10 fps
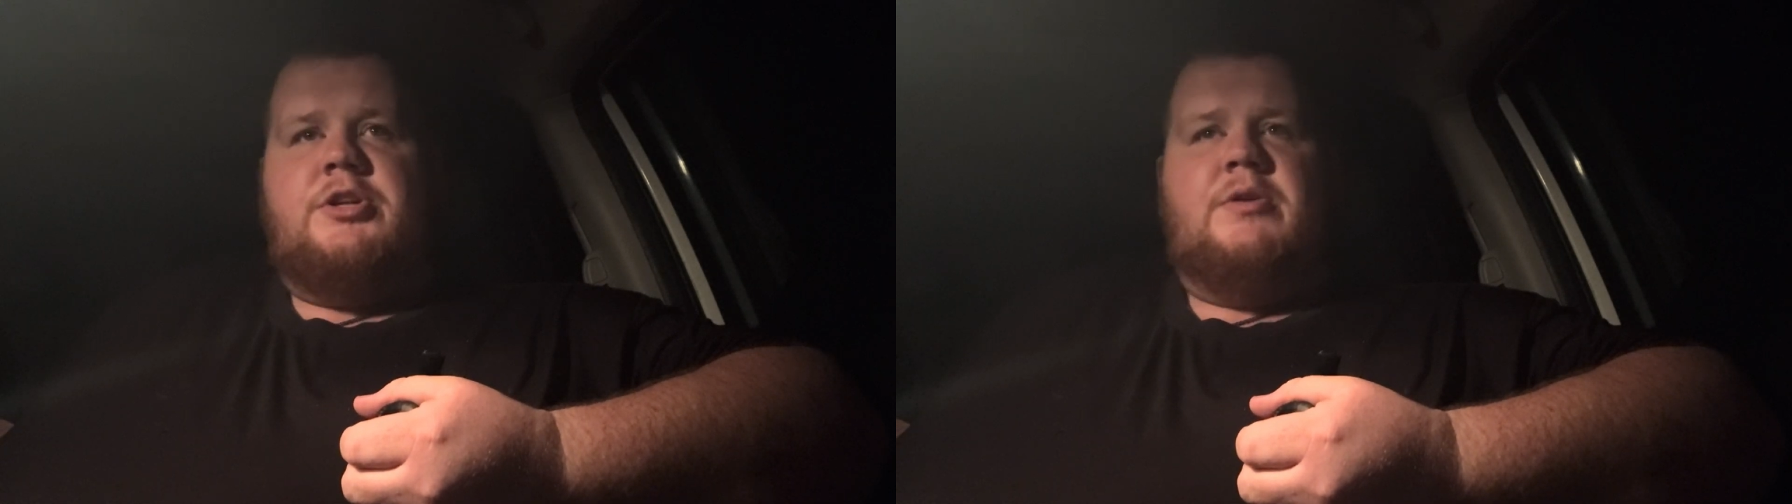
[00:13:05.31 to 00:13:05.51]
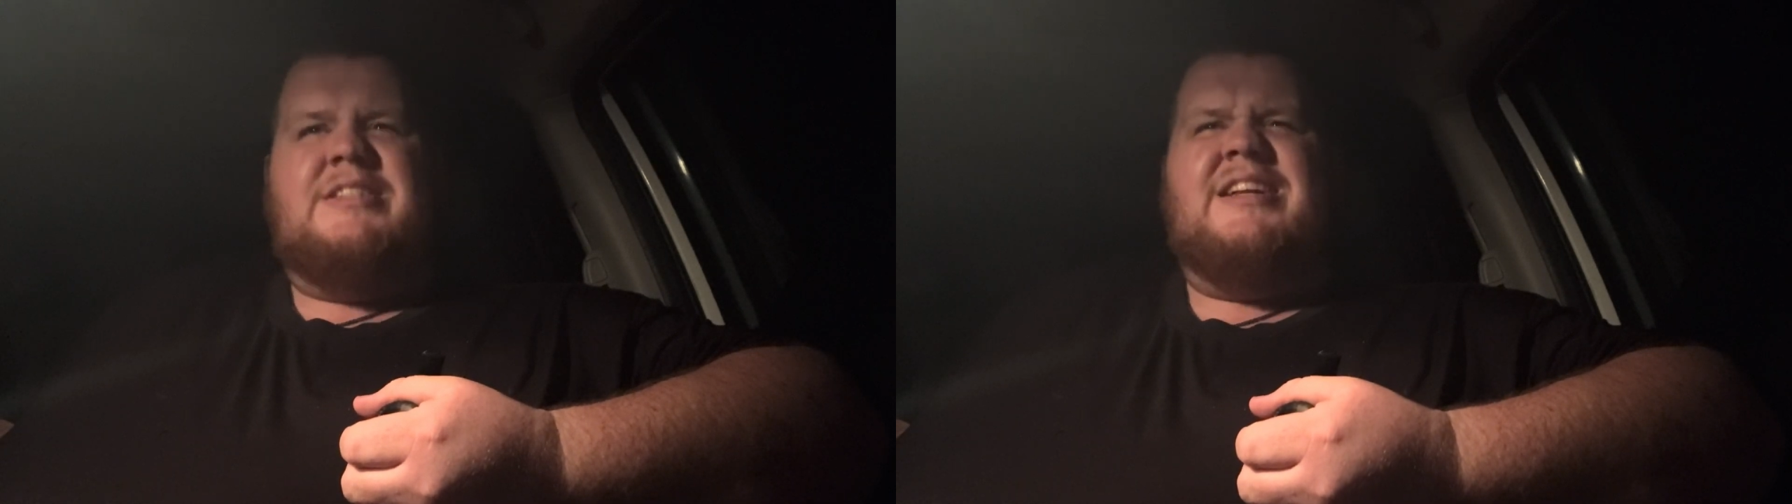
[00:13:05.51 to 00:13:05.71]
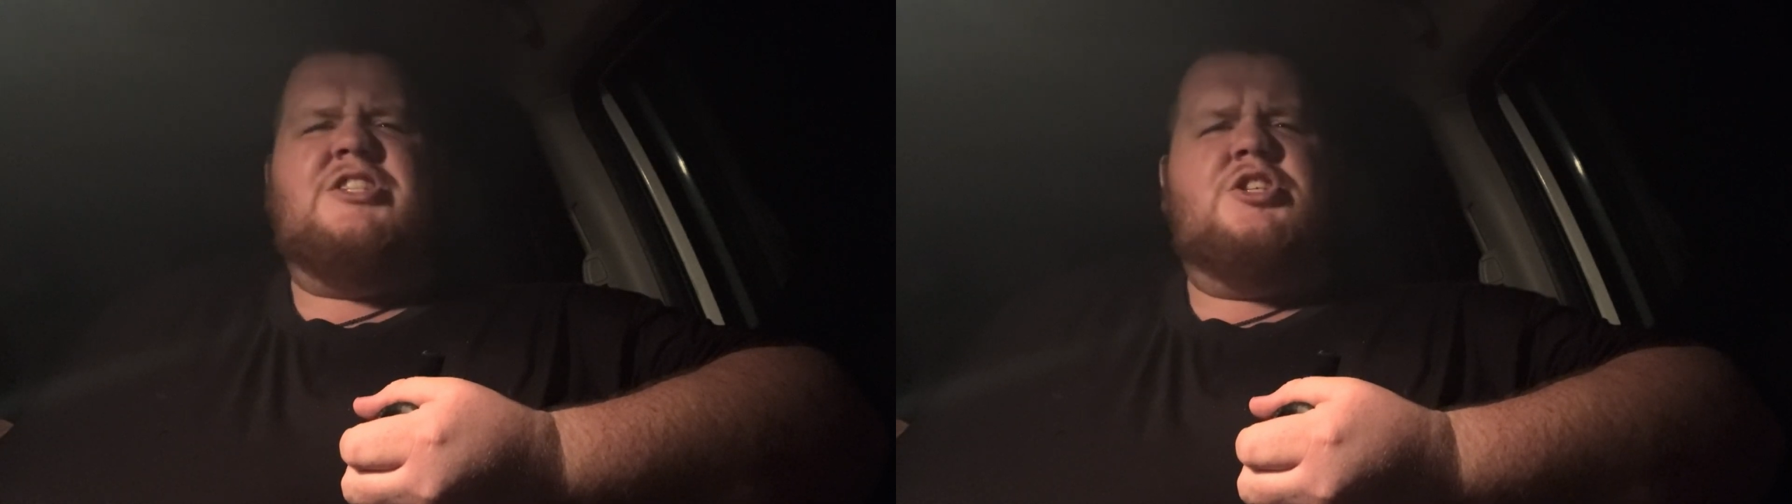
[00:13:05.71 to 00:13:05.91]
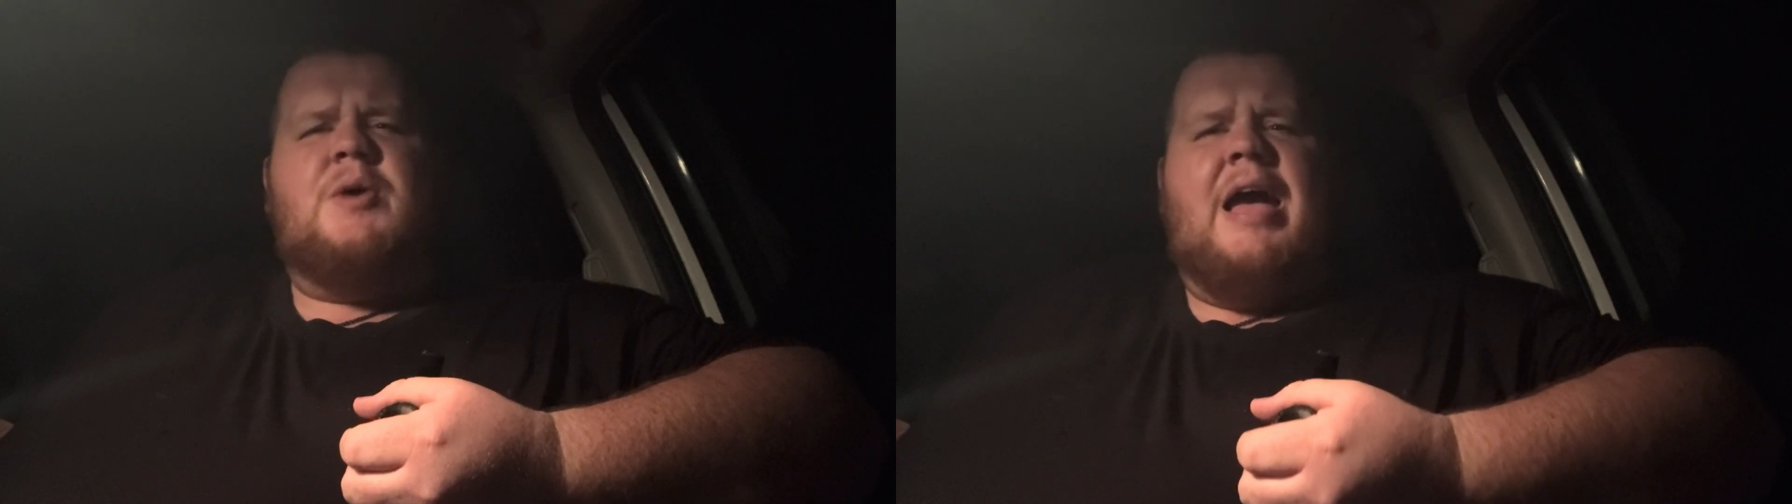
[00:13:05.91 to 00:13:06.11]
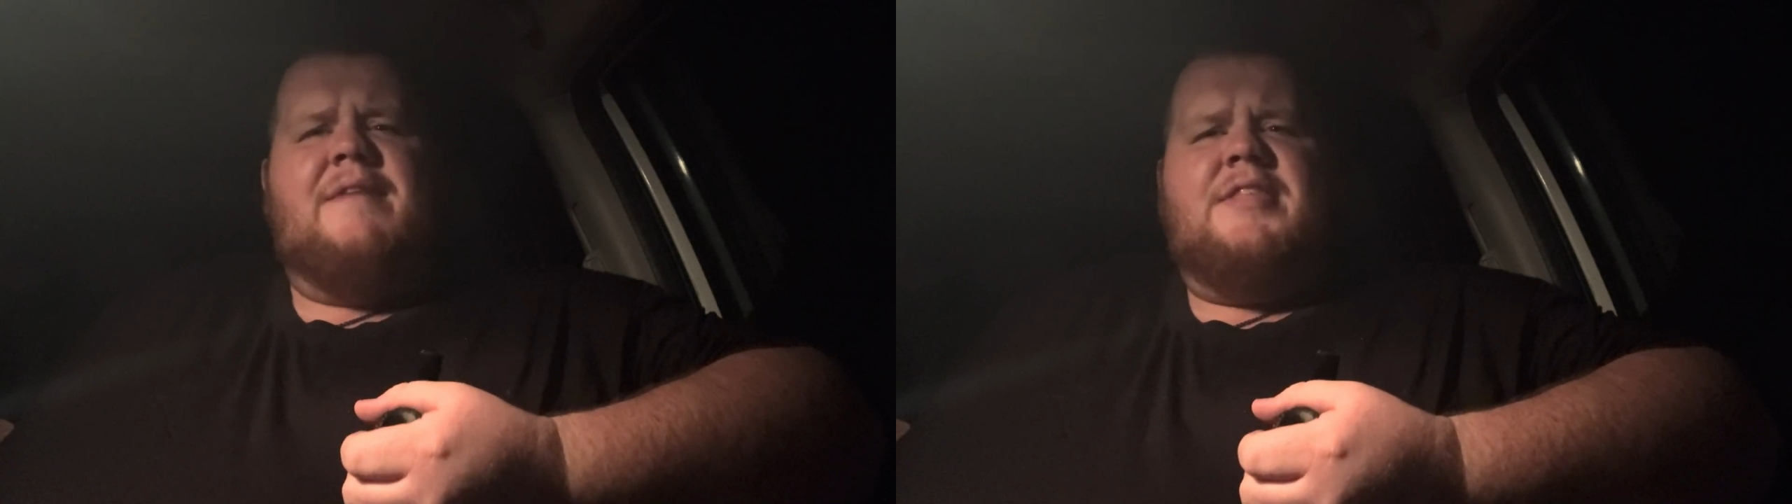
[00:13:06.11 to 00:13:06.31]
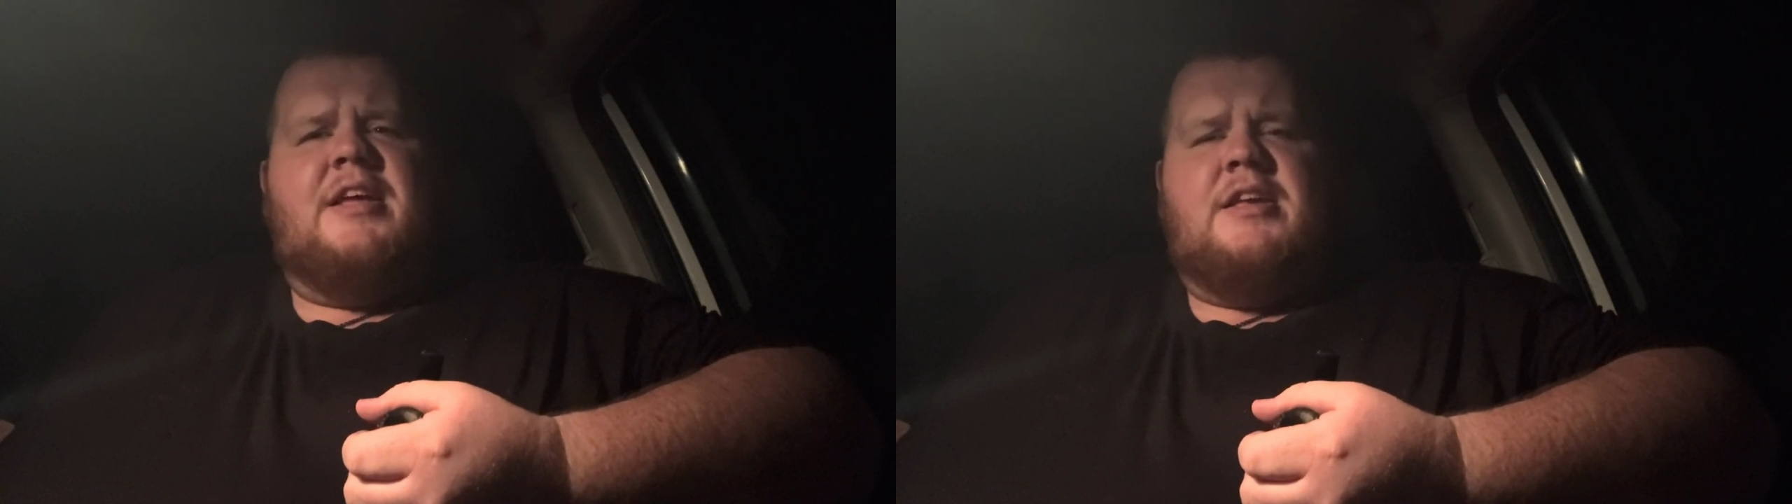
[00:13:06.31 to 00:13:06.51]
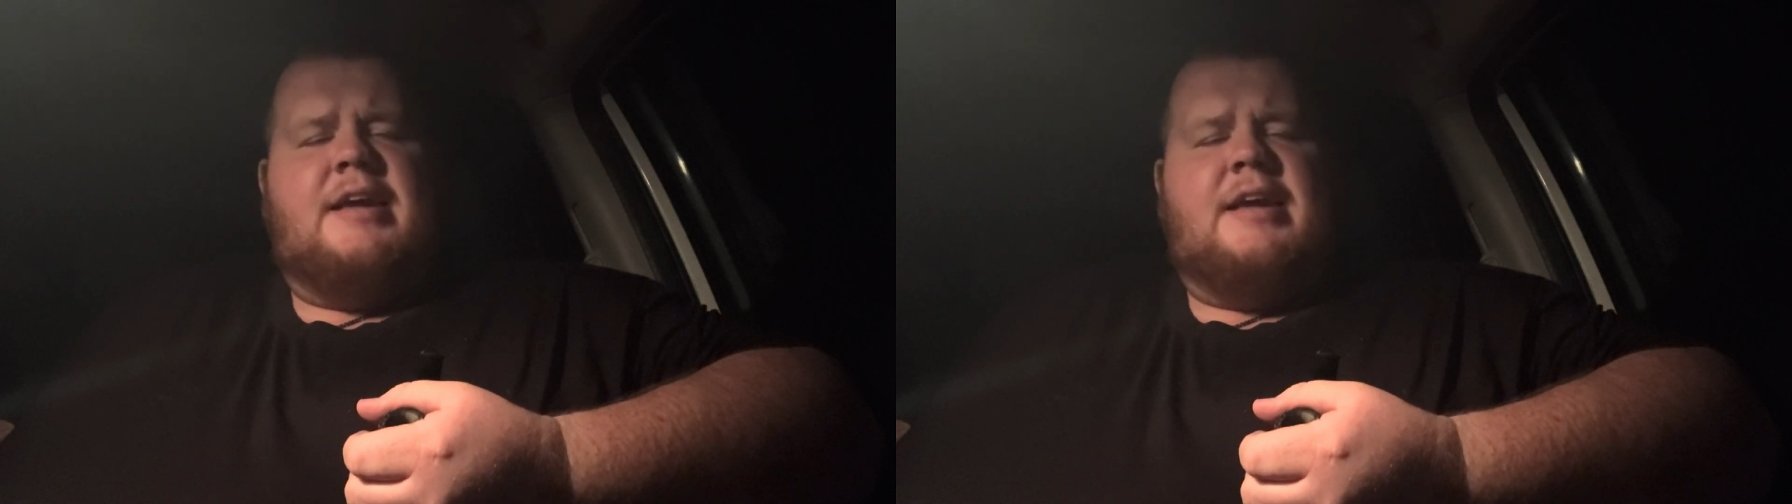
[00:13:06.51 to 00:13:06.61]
You know, it's not so heavy that you